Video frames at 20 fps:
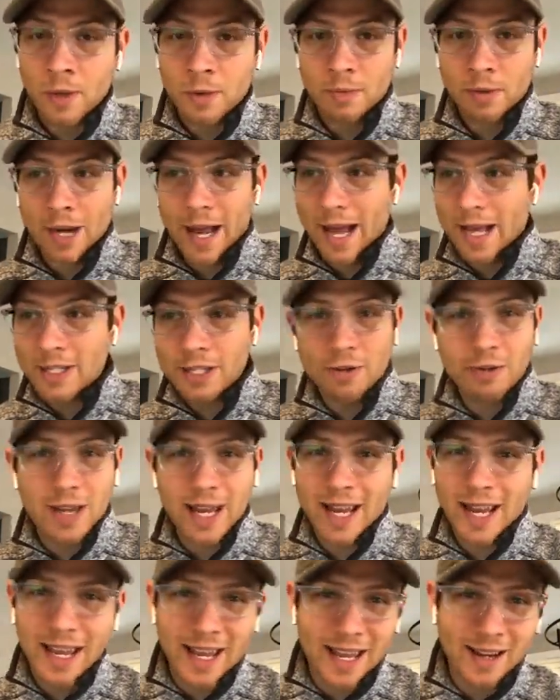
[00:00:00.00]
But as you
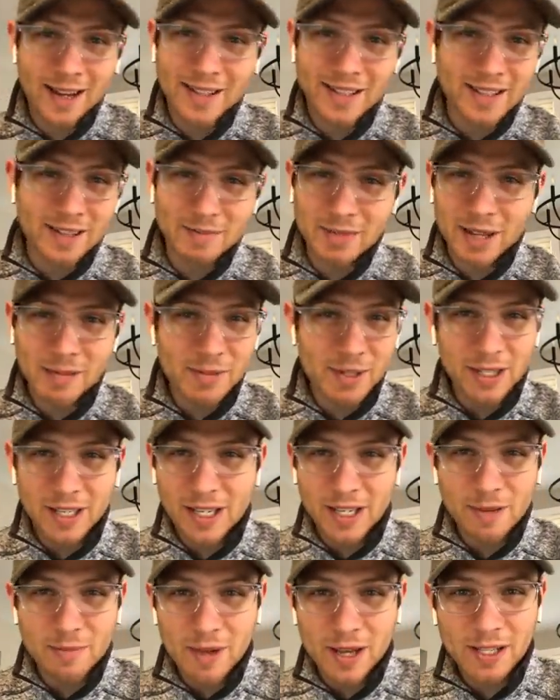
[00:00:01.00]
get in it, sometimes you
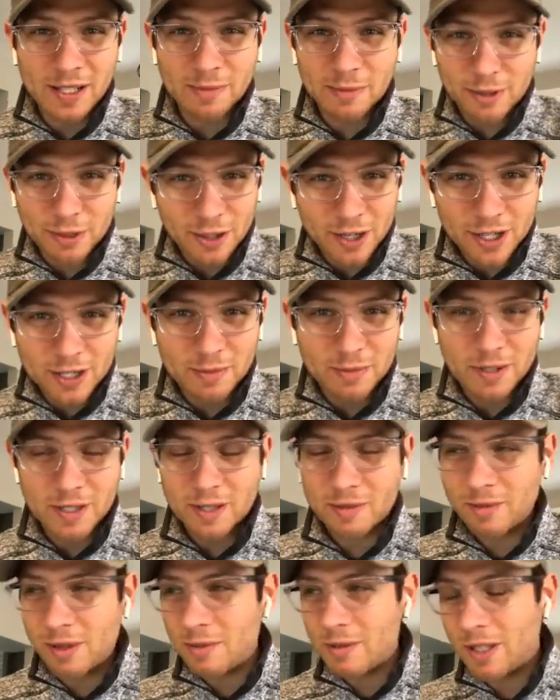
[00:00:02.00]
need to make some adjustments.
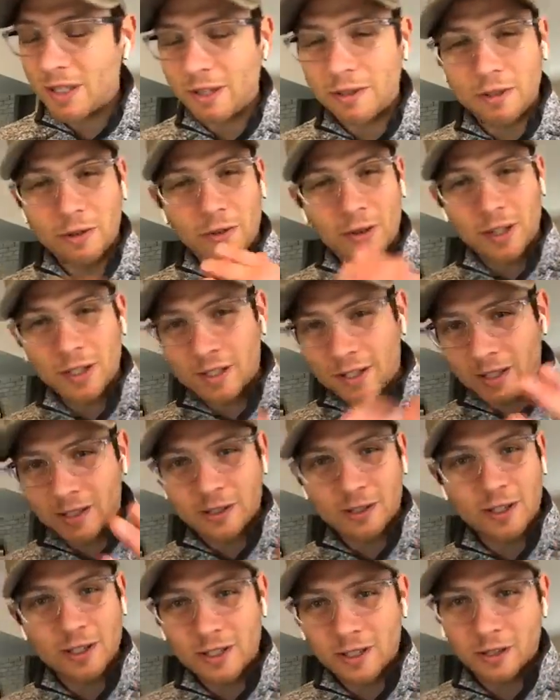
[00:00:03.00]
Sometimes you need to do things
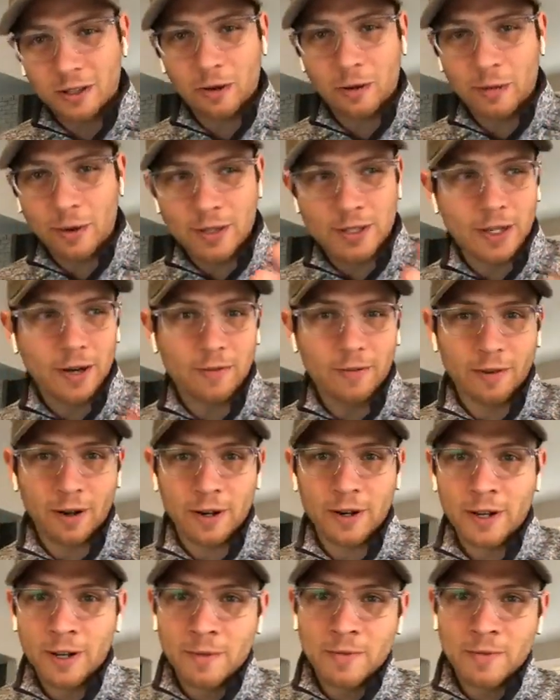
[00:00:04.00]
just a little bit different.